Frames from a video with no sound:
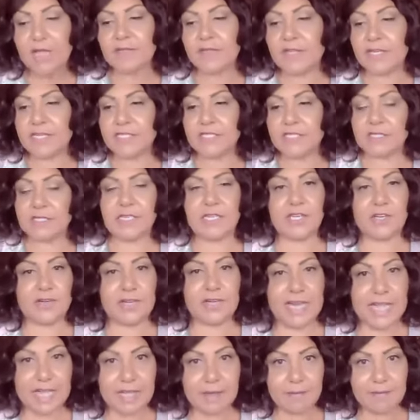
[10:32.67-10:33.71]
They need to see your
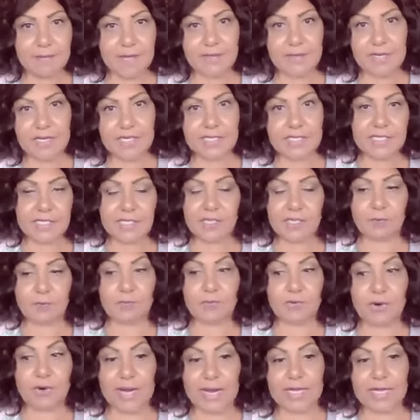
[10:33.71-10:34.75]
name and then you see your
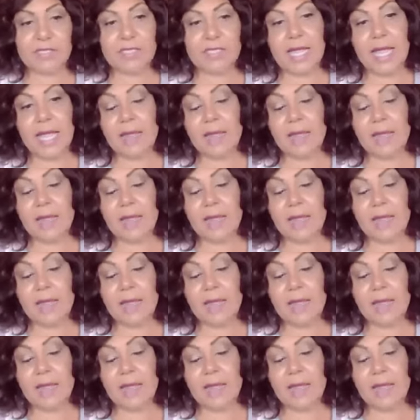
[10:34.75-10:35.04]
brand.